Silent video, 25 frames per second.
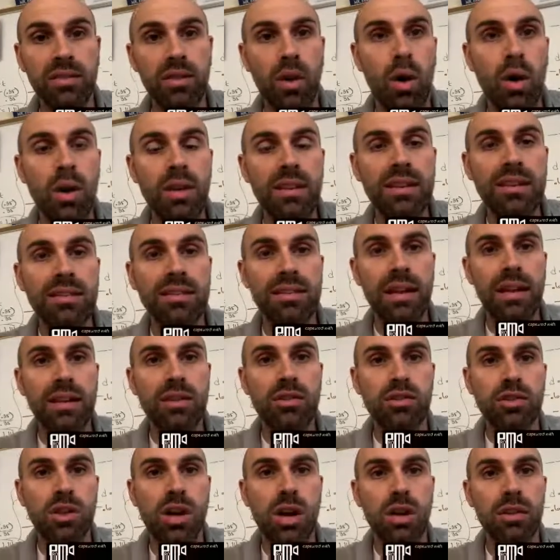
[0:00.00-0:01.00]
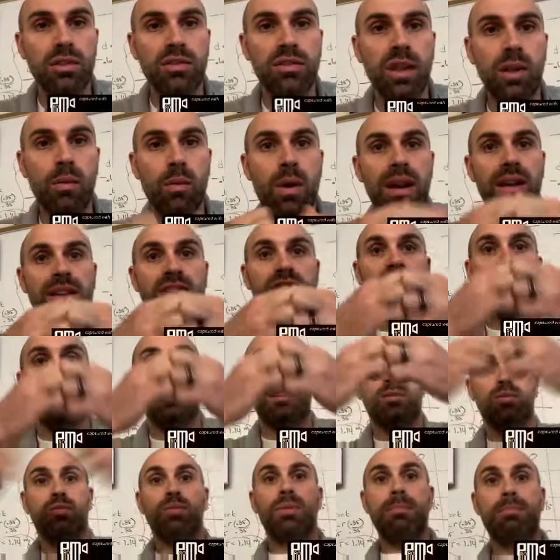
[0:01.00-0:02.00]
all these like charges, they want to just like
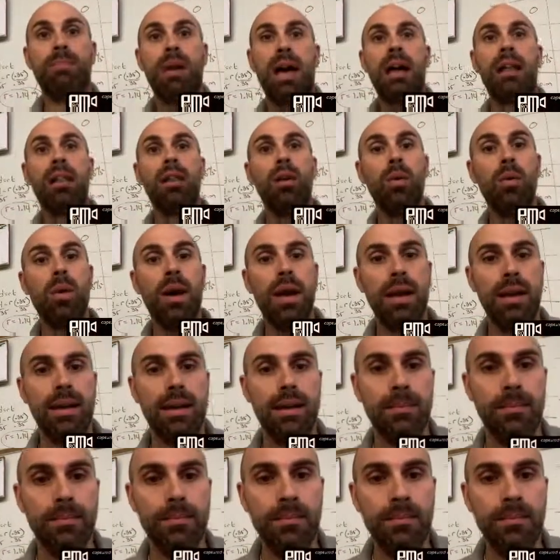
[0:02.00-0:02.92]
repel away.